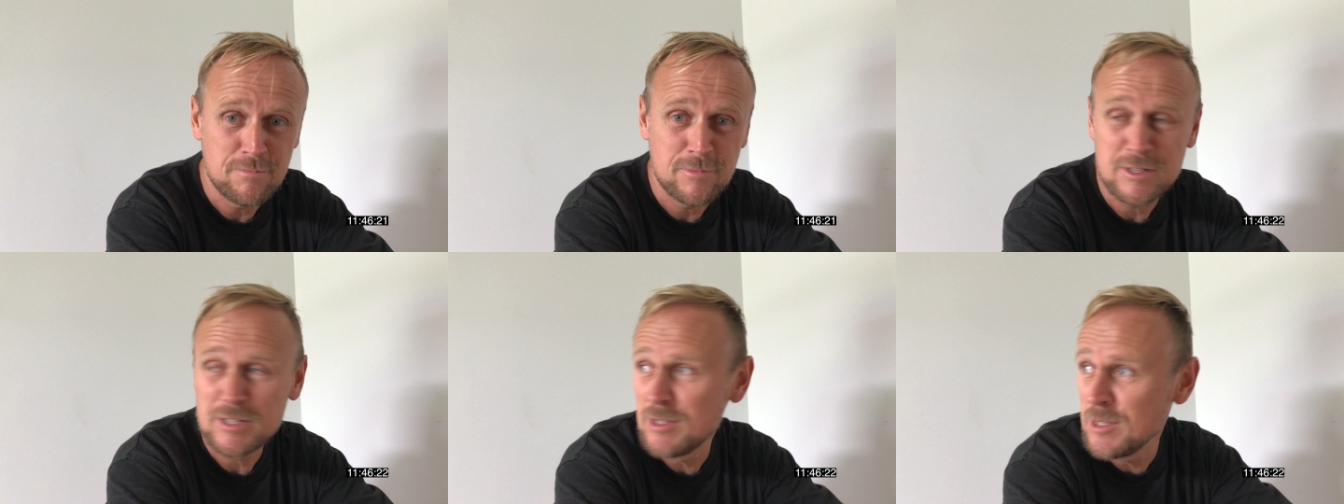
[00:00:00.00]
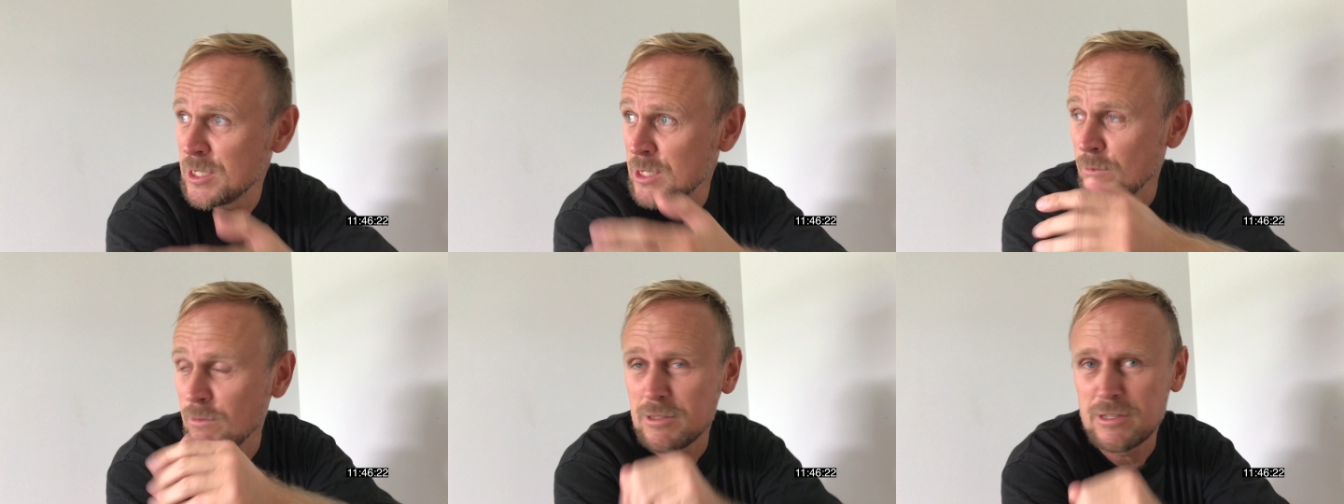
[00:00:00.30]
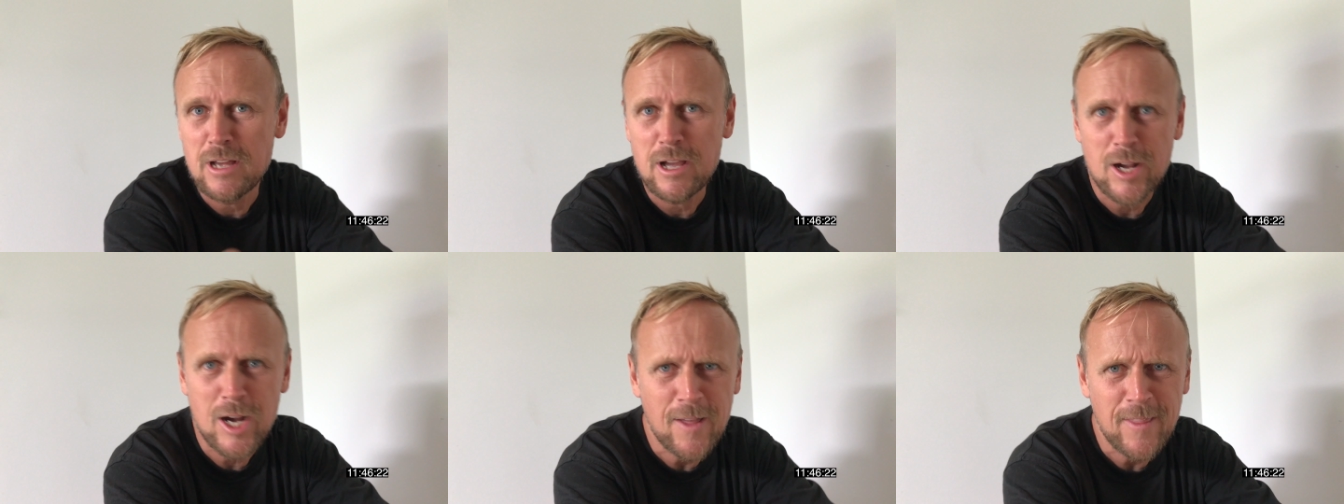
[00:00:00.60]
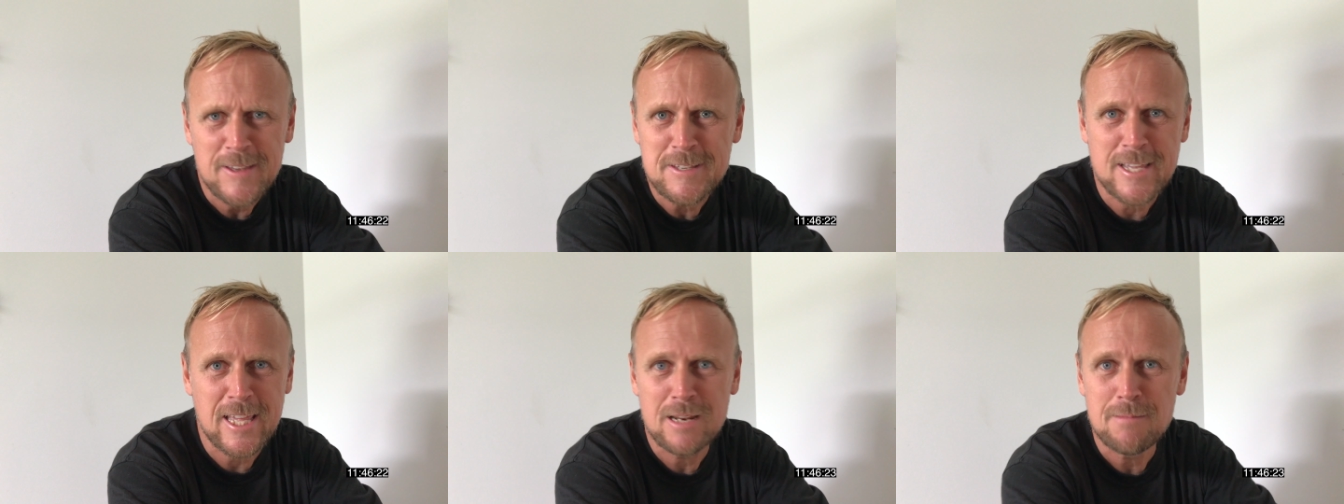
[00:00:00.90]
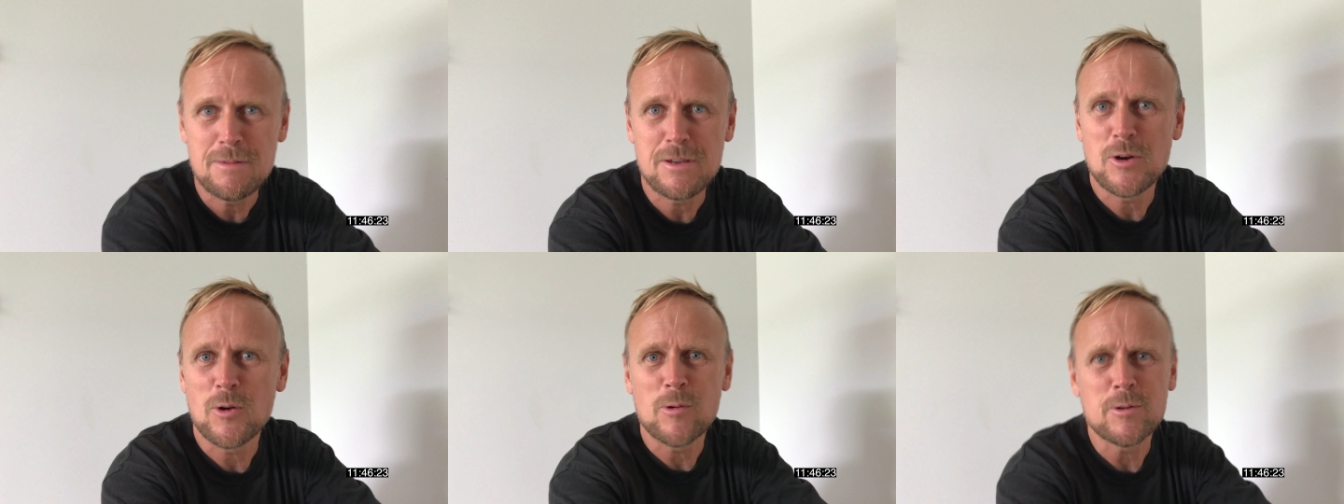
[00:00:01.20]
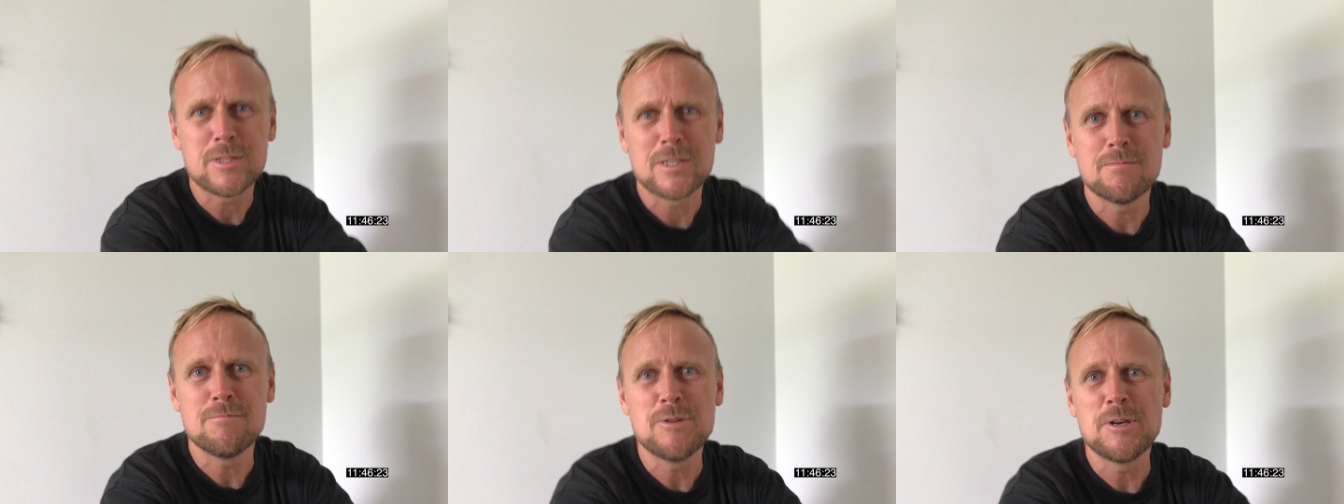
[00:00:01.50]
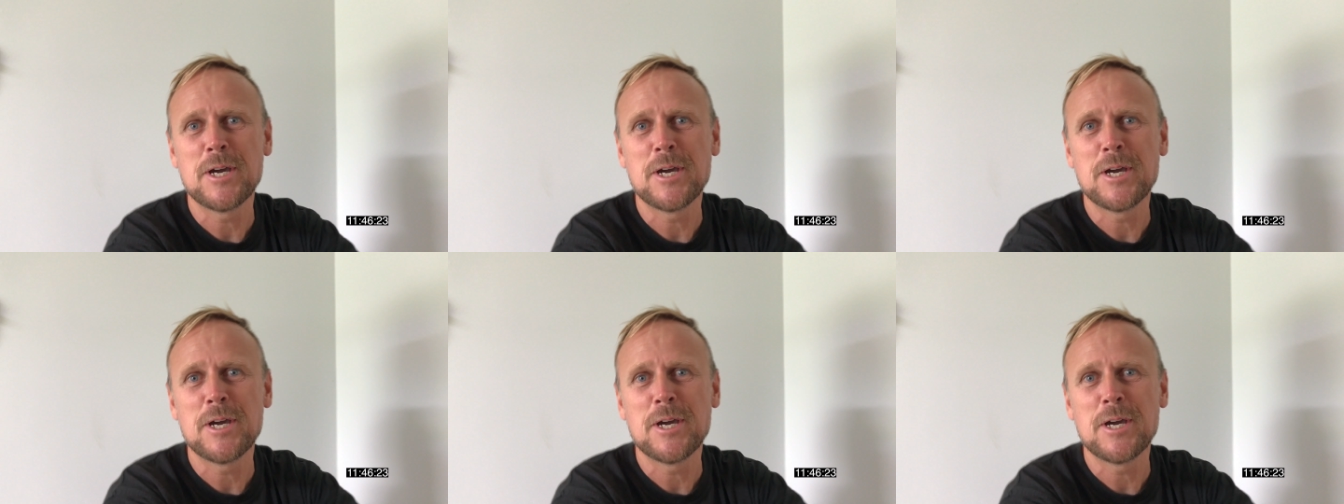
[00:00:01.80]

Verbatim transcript: my sister was like, oh, that's going to be awesome.